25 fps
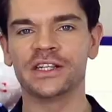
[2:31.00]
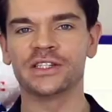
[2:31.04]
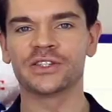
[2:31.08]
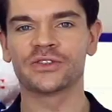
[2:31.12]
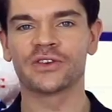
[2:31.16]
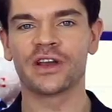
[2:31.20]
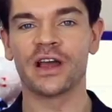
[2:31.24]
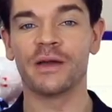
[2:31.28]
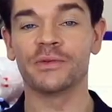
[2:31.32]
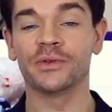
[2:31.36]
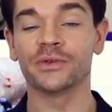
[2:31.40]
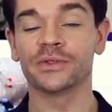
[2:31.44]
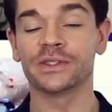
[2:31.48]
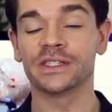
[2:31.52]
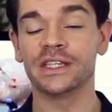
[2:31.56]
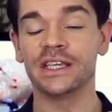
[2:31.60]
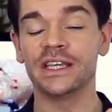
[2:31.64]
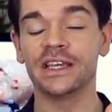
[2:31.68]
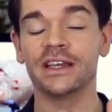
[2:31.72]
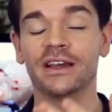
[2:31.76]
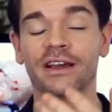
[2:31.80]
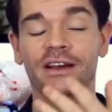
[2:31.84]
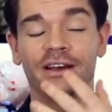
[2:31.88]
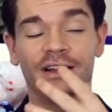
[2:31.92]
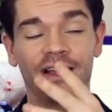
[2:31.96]
on Instagram, you'll
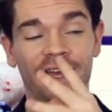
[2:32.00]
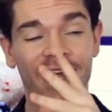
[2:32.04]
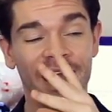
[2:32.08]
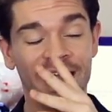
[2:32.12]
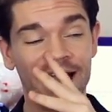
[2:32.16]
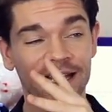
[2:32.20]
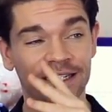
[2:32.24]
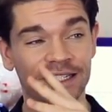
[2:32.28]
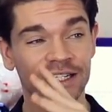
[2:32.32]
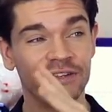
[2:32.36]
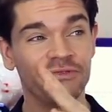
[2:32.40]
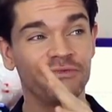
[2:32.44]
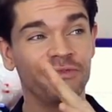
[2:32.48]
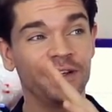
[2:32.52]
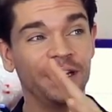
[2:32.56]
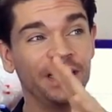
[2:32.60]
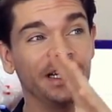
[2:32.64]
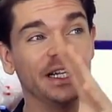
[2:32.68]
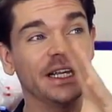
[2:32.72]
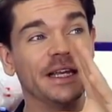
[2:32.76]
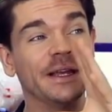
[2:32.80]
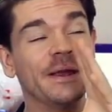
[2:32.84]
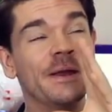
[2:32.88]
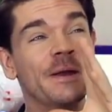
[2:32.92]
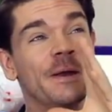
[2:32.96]
see actually
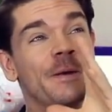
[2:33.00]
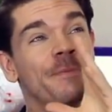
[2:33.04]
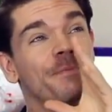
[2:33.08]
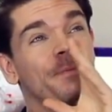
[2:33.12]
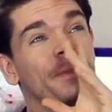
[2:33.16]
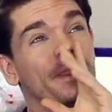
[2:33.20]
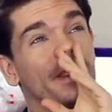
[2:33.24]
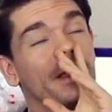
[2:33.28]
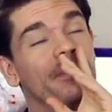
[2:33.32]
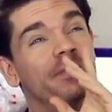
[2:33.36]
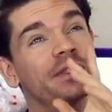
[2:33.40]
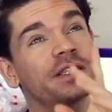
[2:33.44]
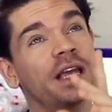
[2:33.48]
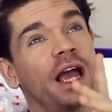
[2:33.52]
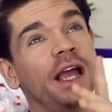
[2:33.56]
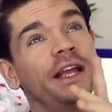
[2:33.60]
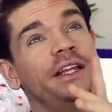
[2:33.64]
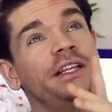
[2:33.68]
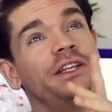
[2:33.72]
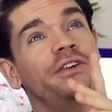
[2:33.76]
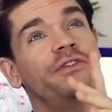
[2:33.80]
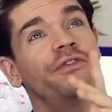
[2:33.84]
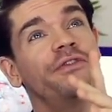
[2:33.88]
really, it was kind